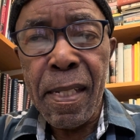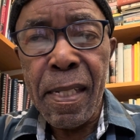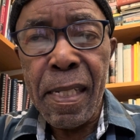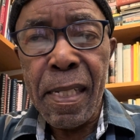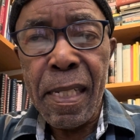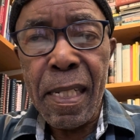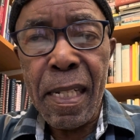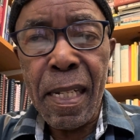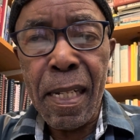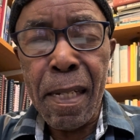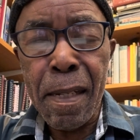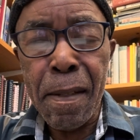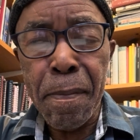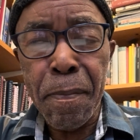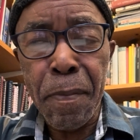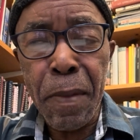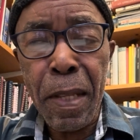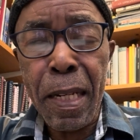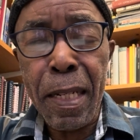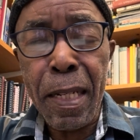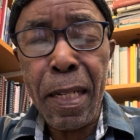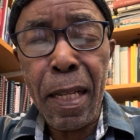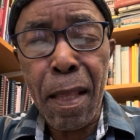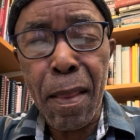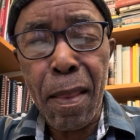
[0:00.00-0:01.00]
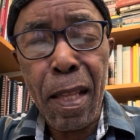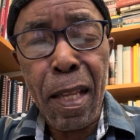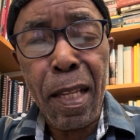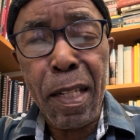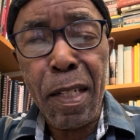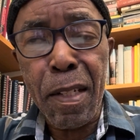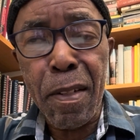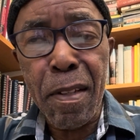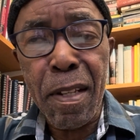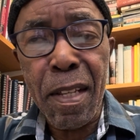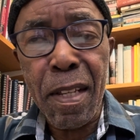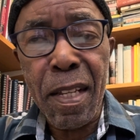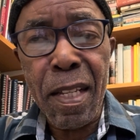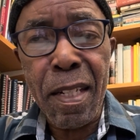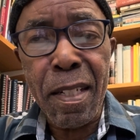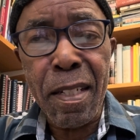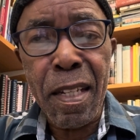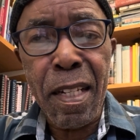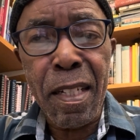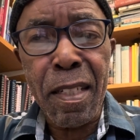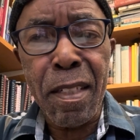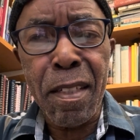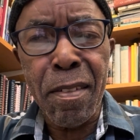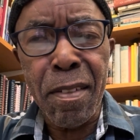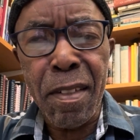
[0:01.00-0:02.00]
And I think
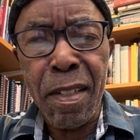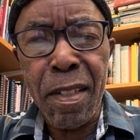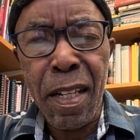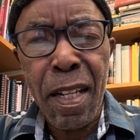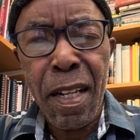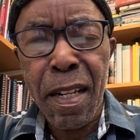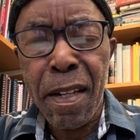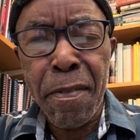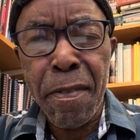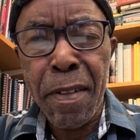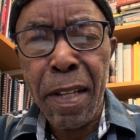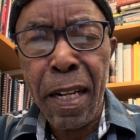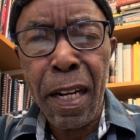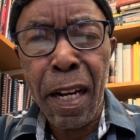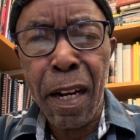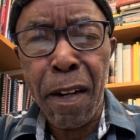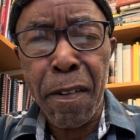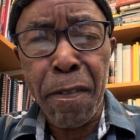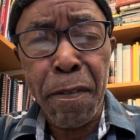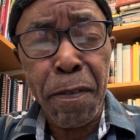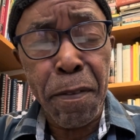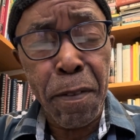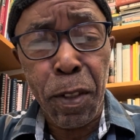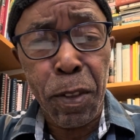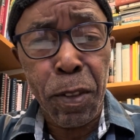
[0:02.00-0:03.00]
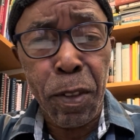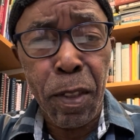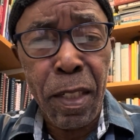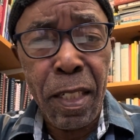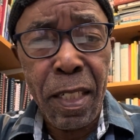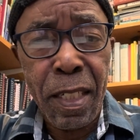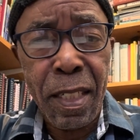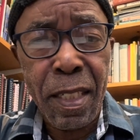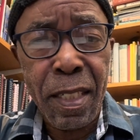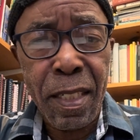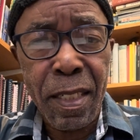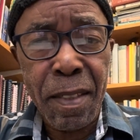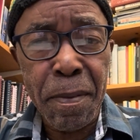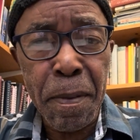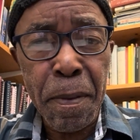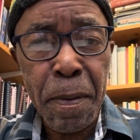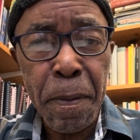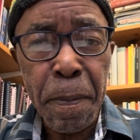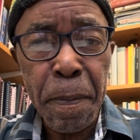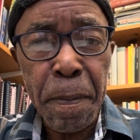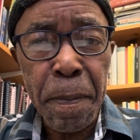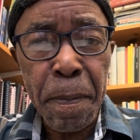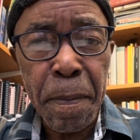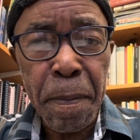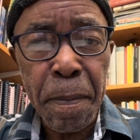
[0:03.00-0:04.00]
it's really very unfortunate.
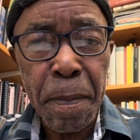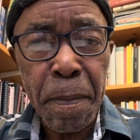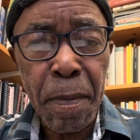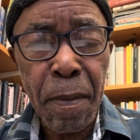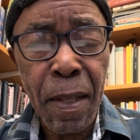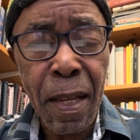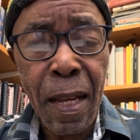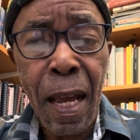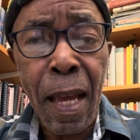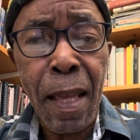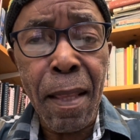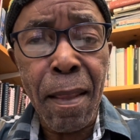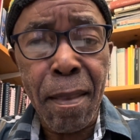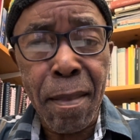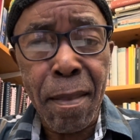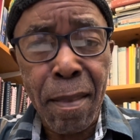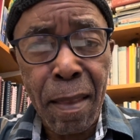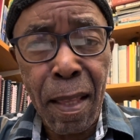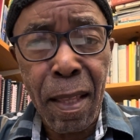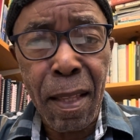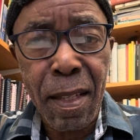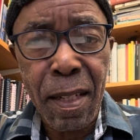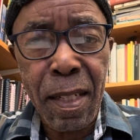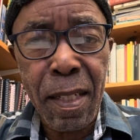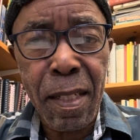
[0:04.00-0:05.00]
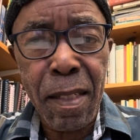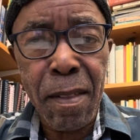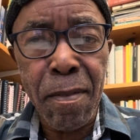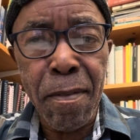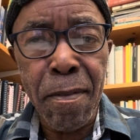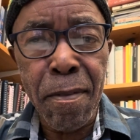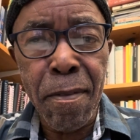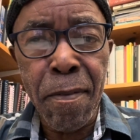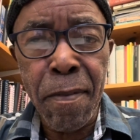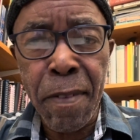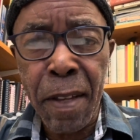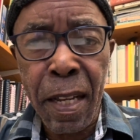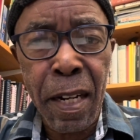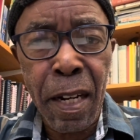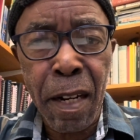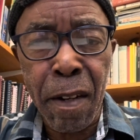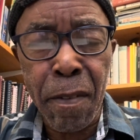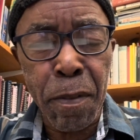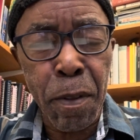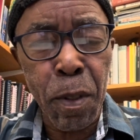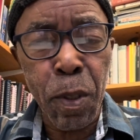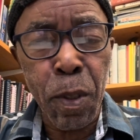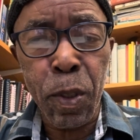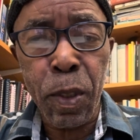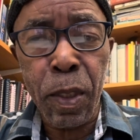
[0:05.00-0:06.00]
I think it is very
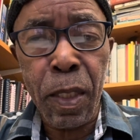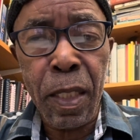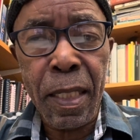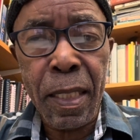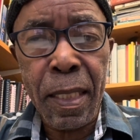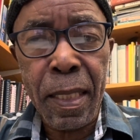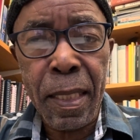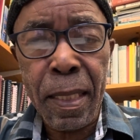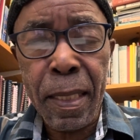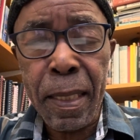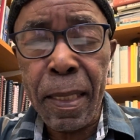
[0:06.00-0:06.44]
unfortunate.